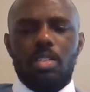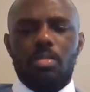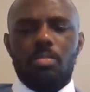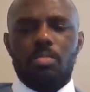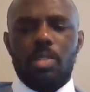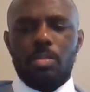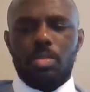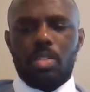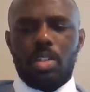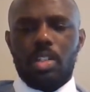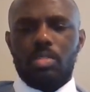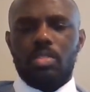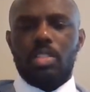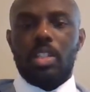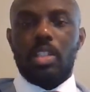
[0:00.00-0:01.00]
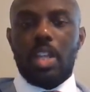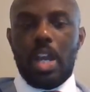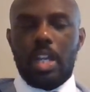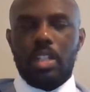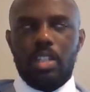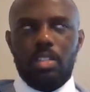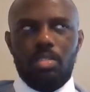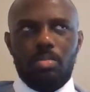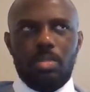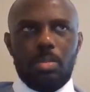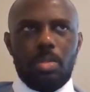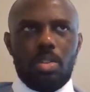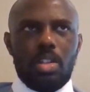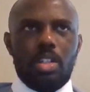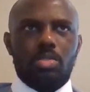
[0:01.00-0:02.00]
member countries and non-EU
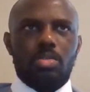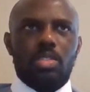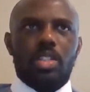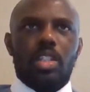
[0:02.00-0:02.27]
member countries.